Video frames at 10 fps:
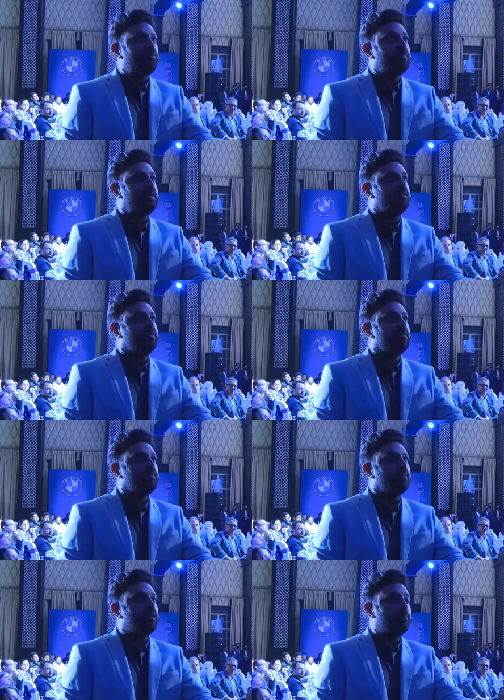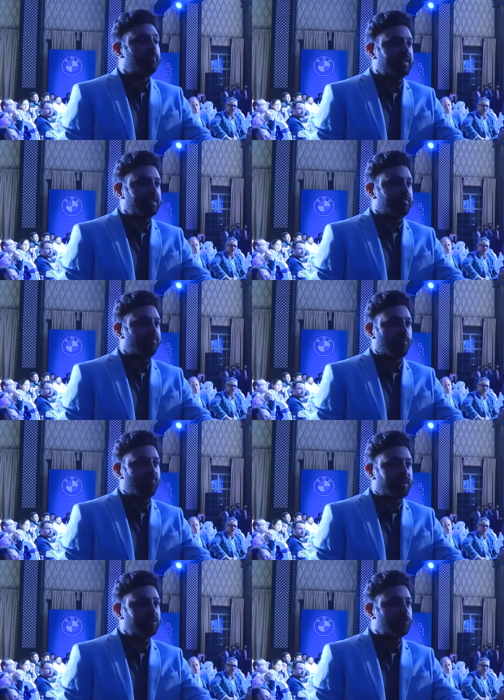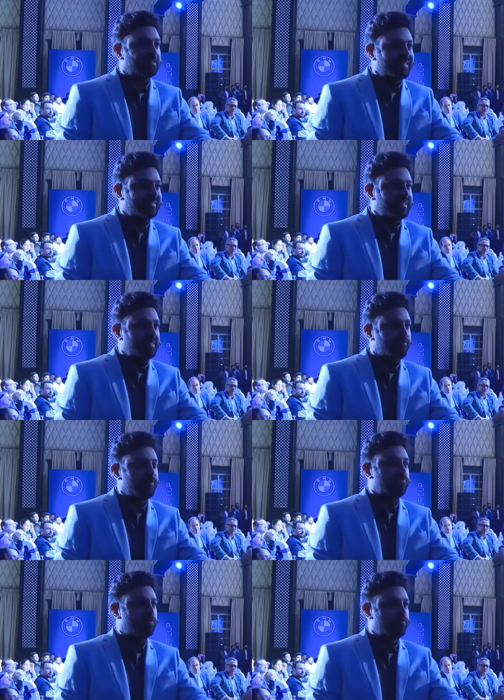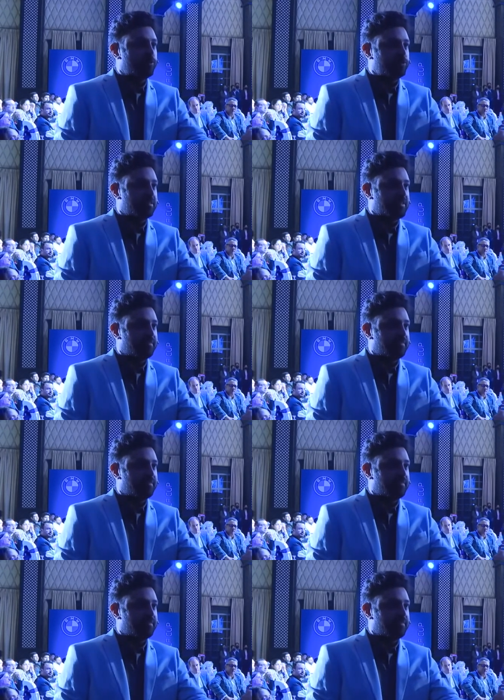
me a minute from 1 to 60, which one would you say?